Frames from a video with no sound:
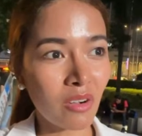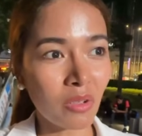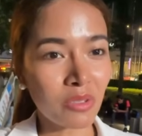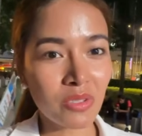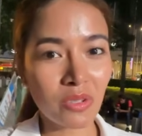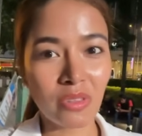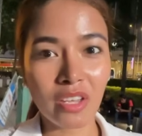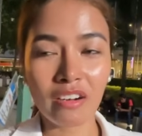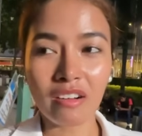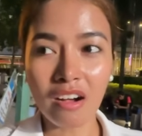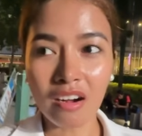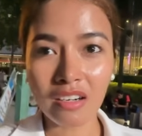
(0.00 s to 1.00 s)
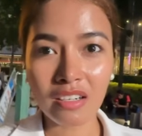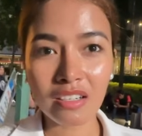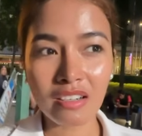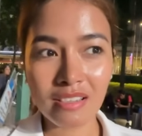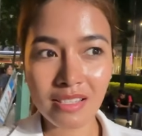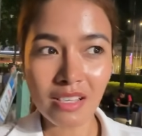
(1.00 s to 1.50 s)
Also, there
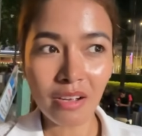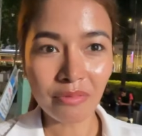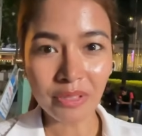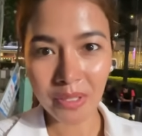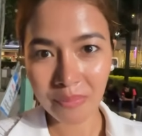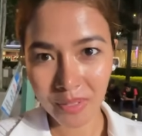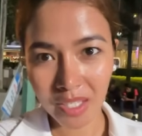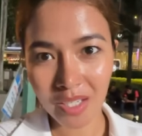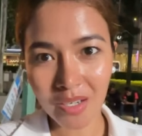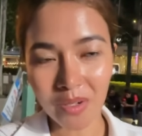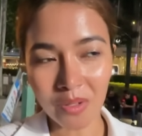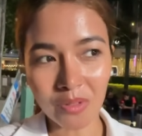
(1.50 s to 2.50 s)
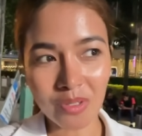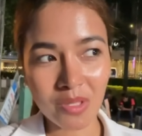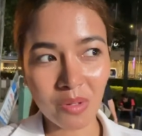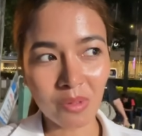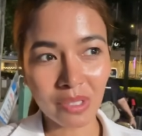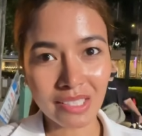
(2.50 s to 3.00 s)
are some Filipinos that
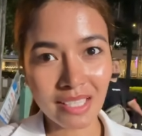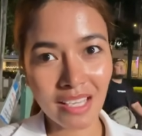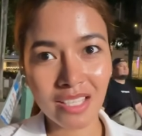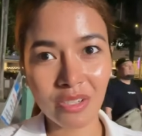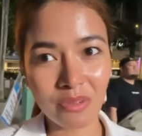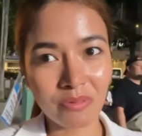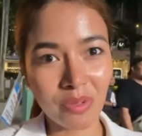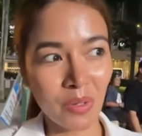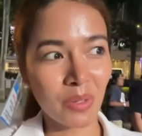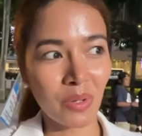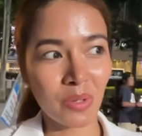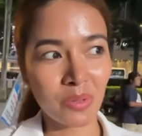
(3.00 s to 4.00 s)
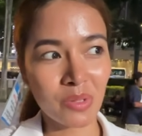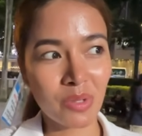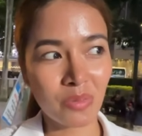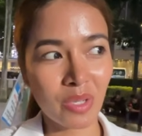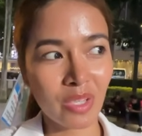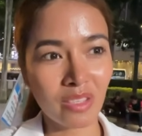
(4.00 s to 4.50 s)
will take your photos
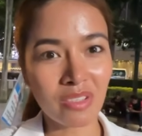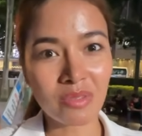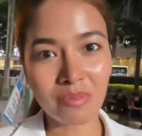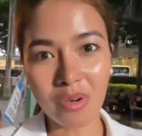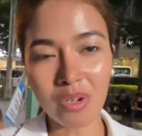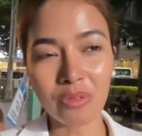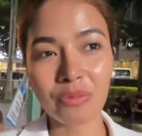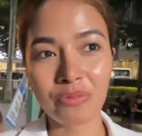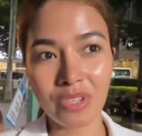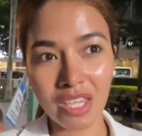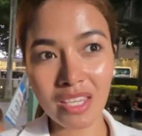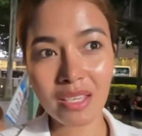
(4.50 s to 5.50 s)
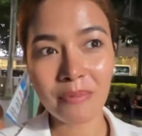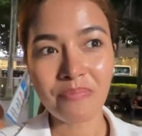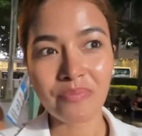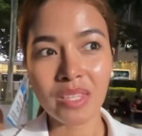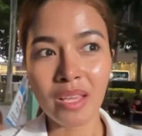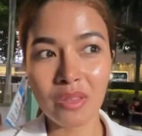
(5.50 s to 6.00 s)
with a small fee.
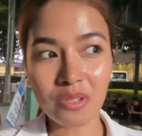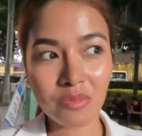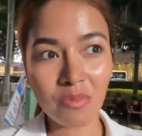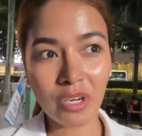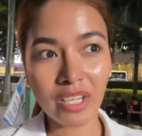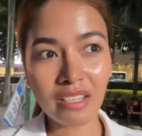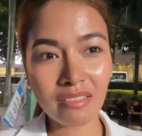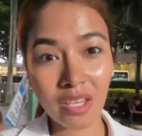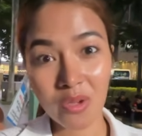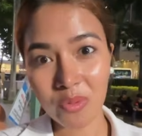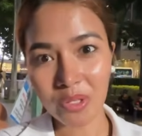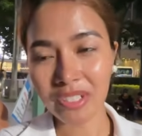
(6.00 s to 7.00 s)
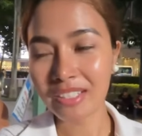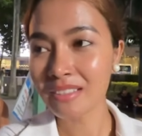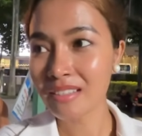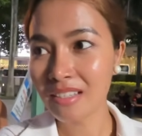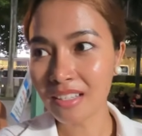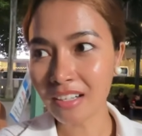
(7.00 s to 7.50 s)
This morning, they weren't
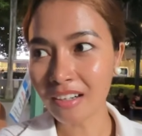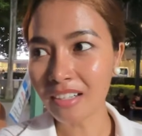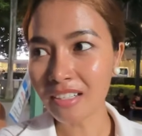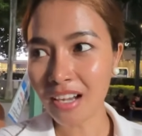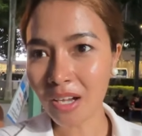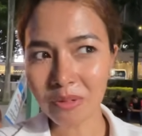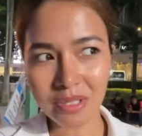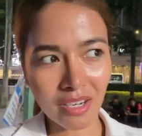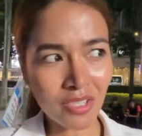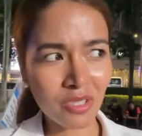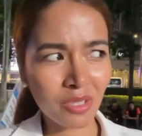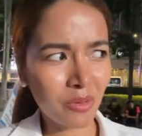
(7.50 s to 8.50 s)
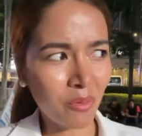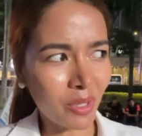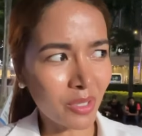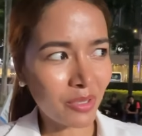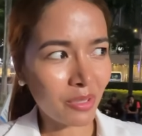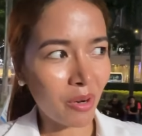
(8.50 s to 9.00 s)
here. I was actually
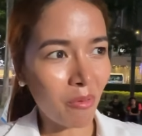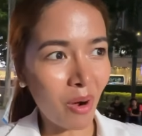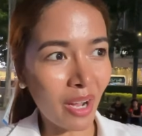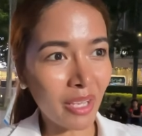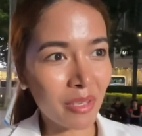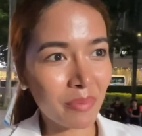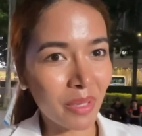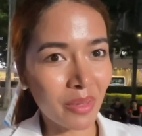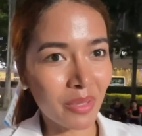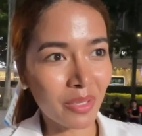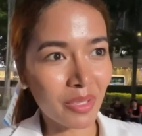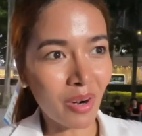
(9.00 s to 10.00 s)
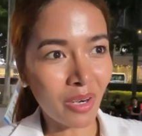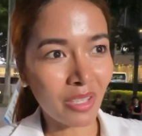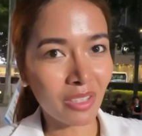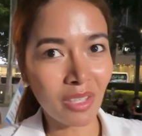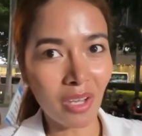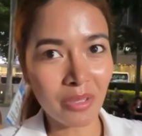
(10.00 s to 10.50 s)
wondering why, but there are
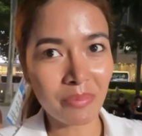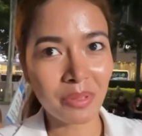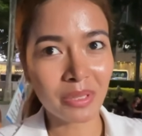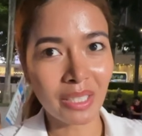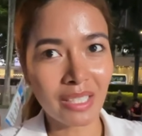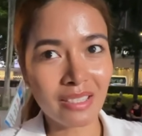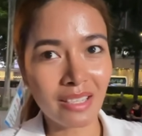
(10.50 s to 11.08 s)
a lot of police.